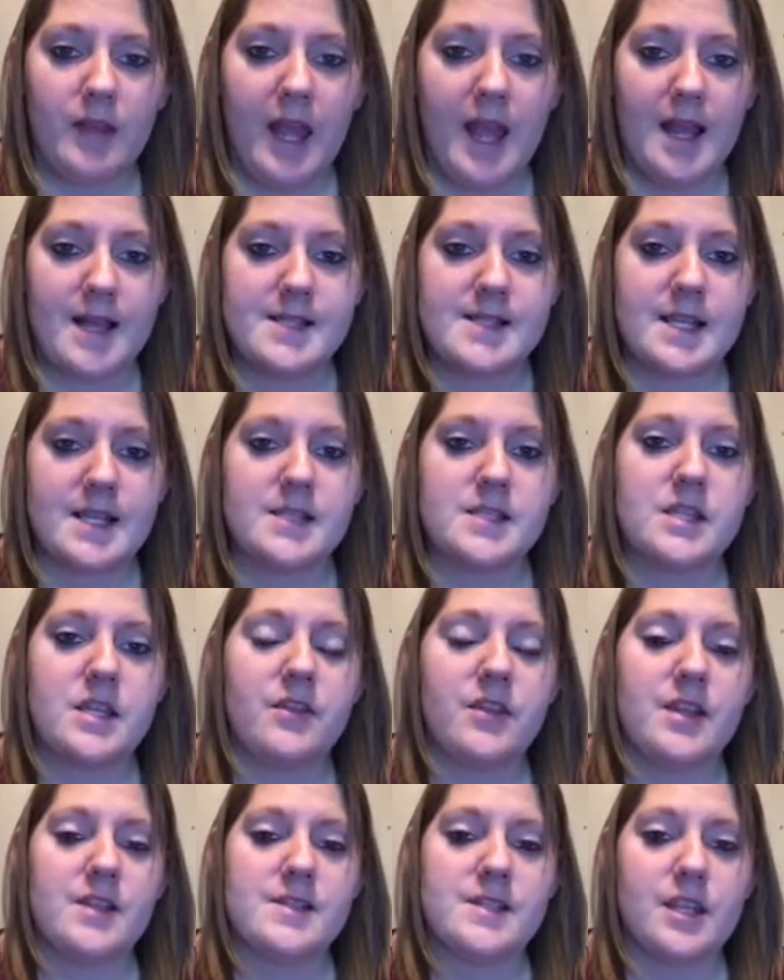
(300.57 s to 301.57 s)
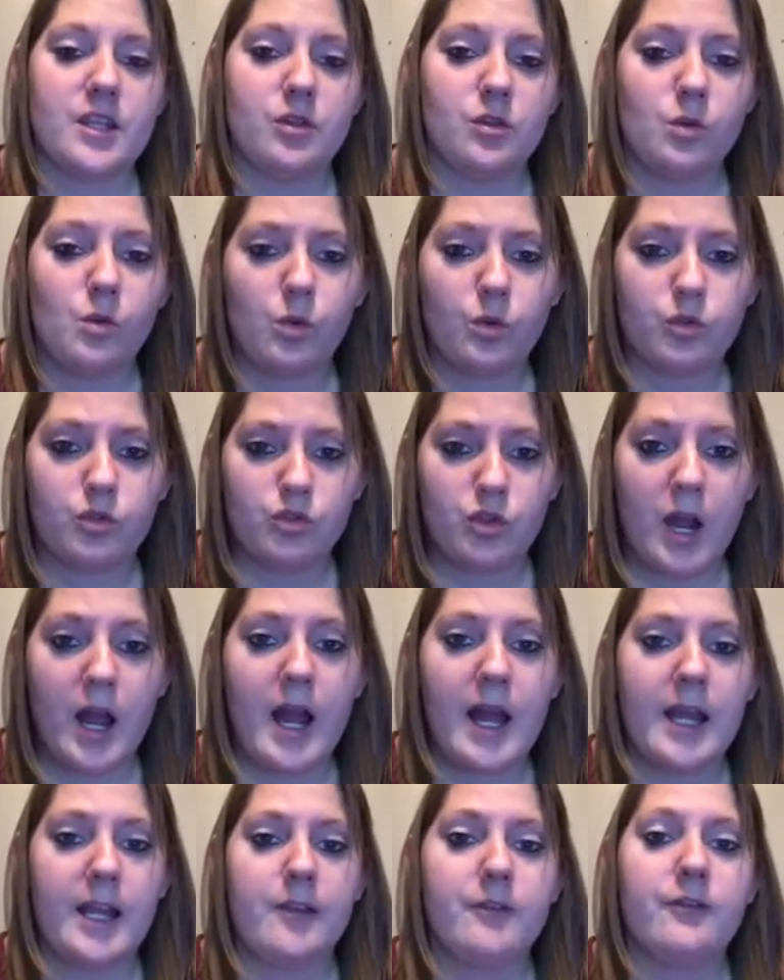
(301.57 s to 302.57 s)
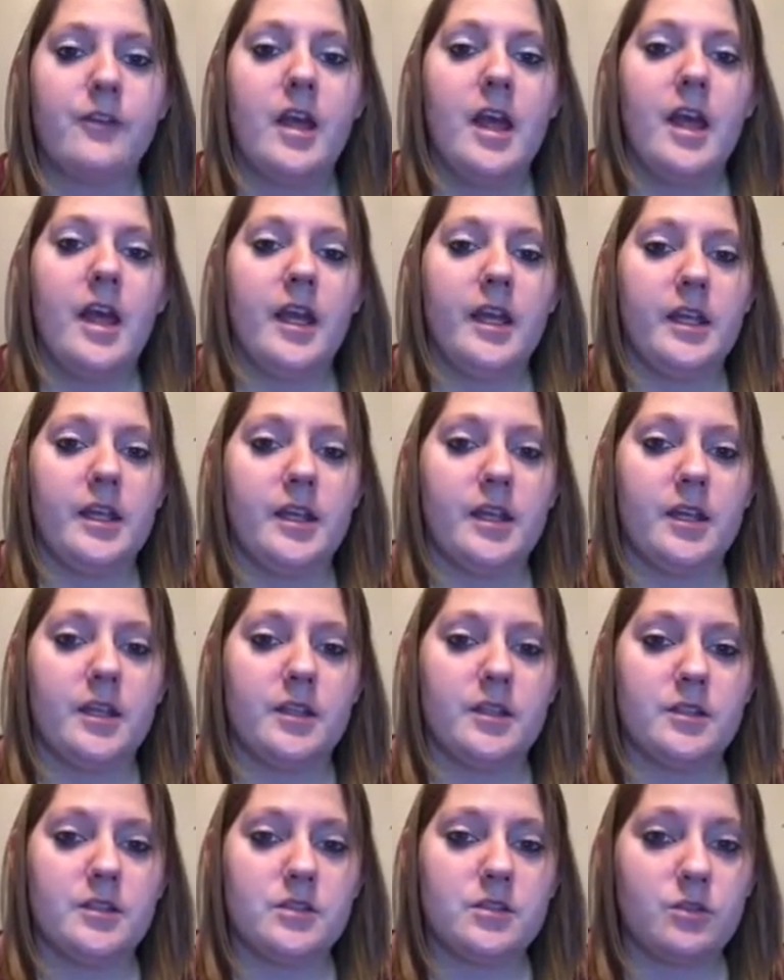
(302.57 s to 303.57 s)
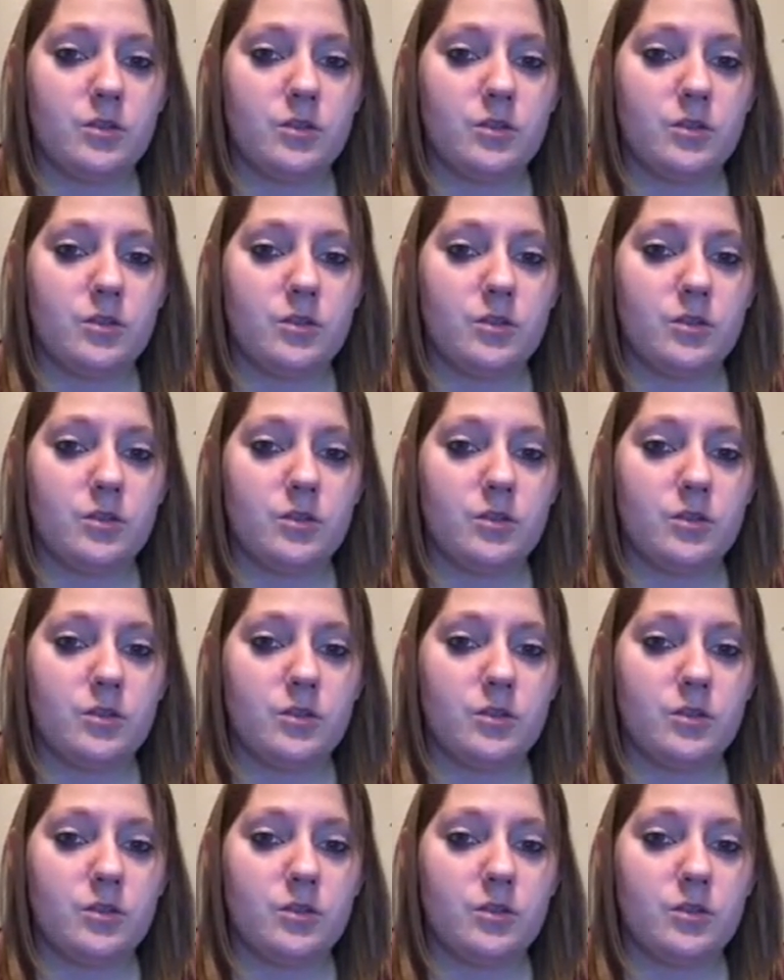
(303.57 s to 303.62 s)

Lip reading: access to things like Google Drive and